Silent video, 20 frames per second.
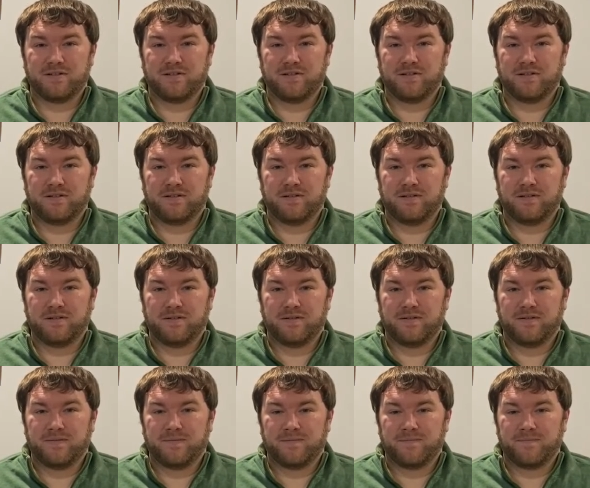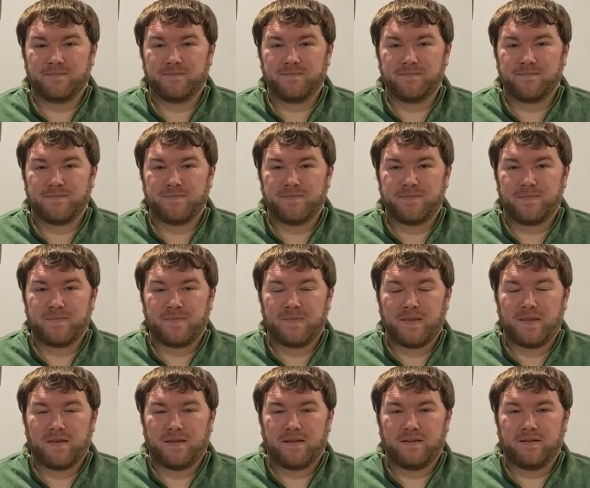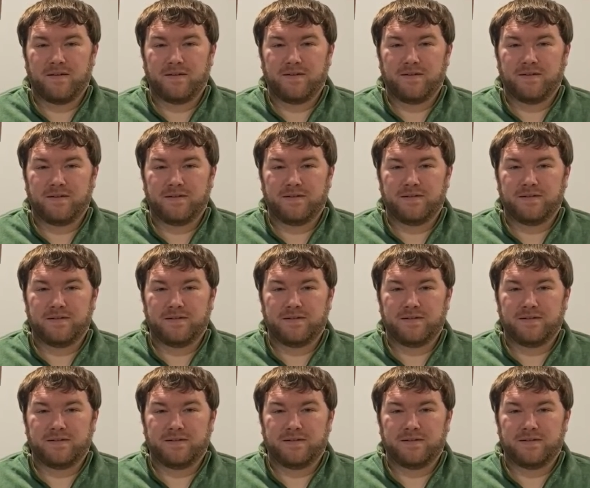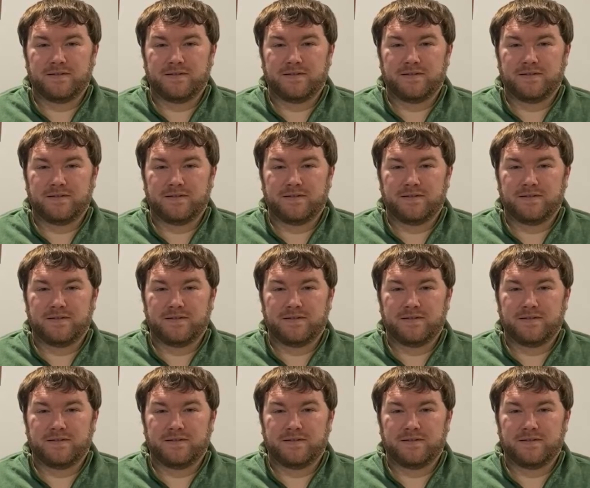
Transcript: Nothing is said.